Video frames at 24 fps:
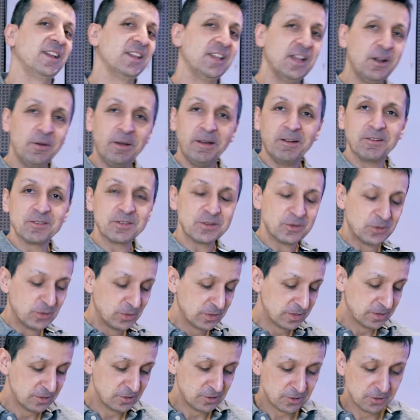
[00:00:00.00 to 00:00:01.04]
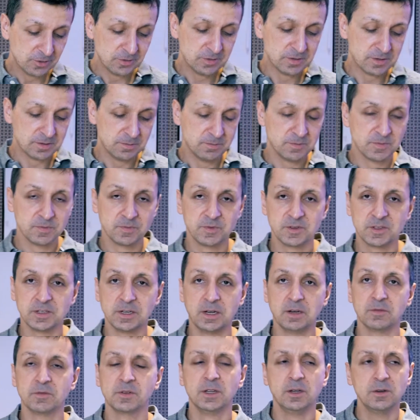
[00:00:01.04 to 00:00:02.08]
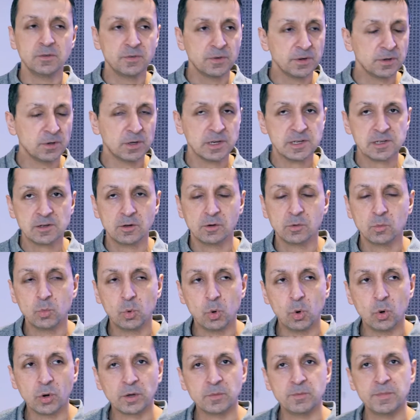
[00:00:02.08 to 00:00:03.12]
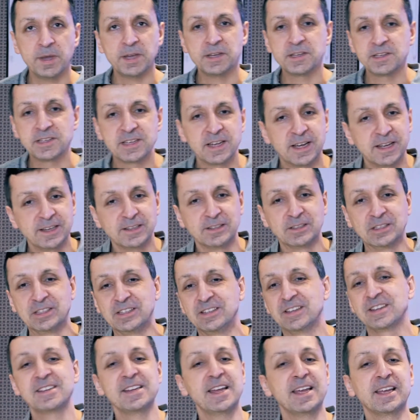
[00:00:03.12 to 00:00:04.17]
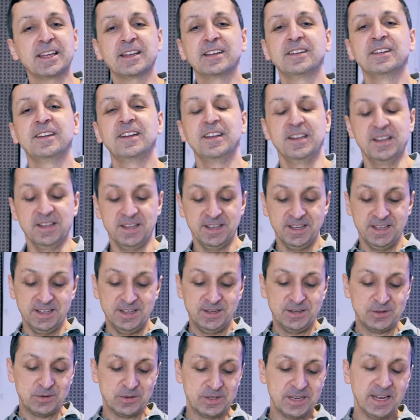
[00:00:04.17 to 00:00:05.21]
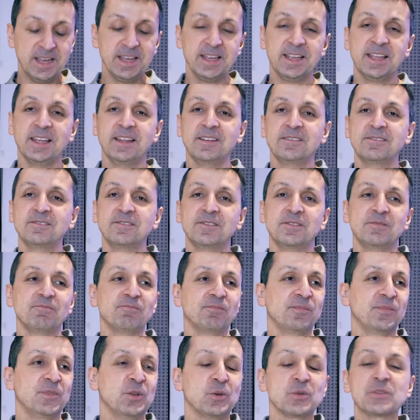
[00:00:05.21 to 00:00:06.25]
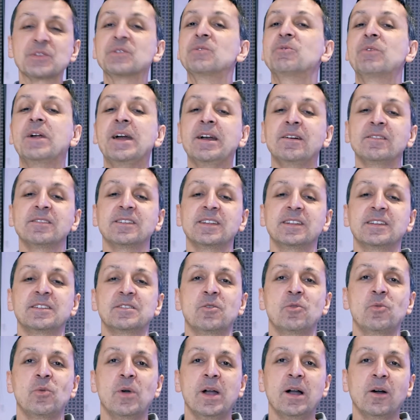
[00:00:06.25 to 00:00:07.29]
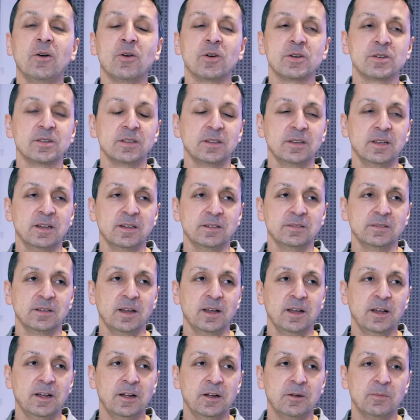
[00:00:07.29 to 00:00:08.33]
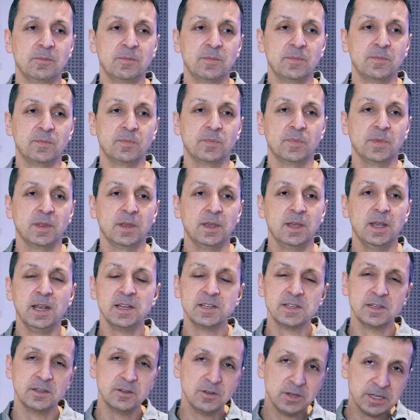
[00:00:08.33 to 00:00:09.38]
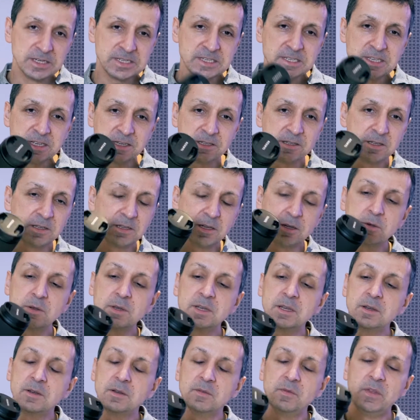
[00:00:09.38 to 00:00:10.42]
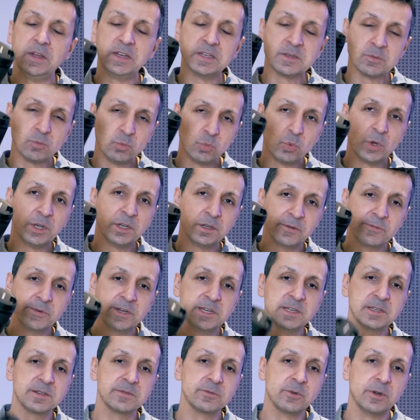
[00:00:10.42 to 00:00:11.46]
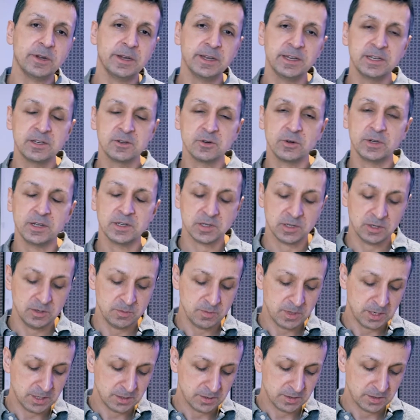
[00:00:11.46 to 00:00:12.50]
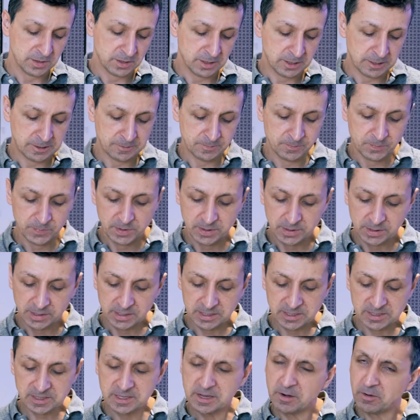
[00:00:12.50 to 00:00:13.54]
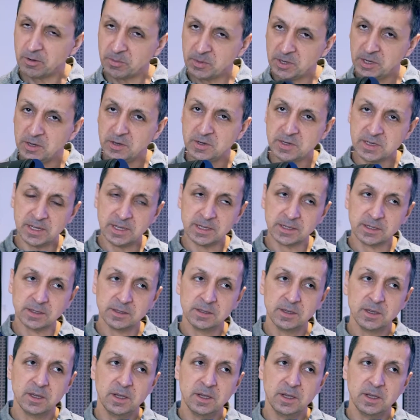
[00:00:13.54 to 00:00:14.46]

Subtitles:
go outdoors and shoot some stuff, go for a nice long walk and meditate, and just take in your surroundings, your world, you know. It's a nice thing to do, and that's one of the reasons why I enjoy it so much. It's therapeutic,